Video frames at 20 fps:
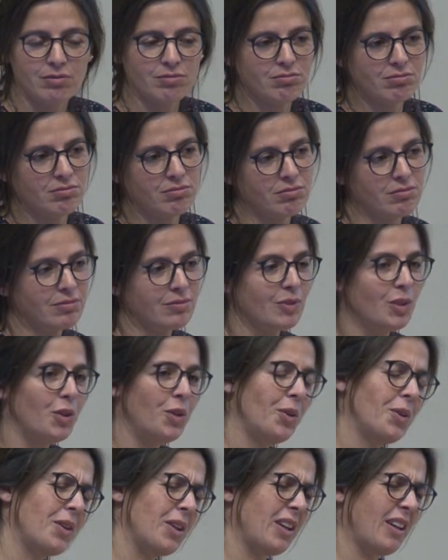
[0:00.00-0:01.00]
mm,
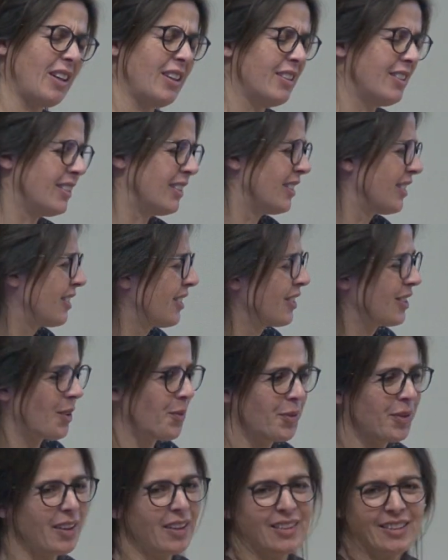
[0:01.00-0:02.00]
okay, this is
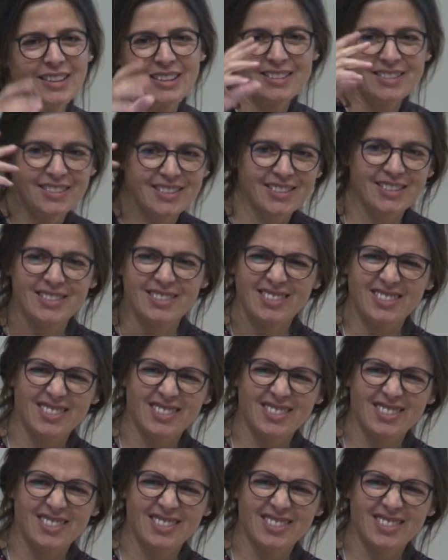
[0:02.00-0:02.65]
something that